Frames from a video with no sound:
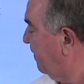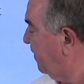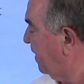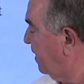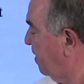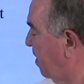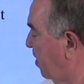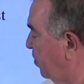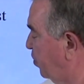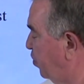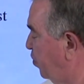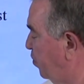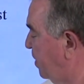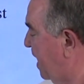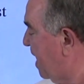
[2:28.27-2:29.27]
Then there are
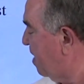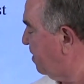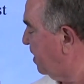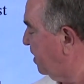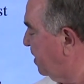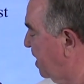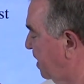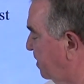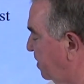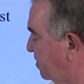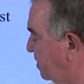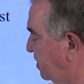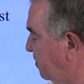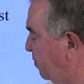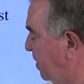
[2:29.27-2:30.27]
2 down conductors in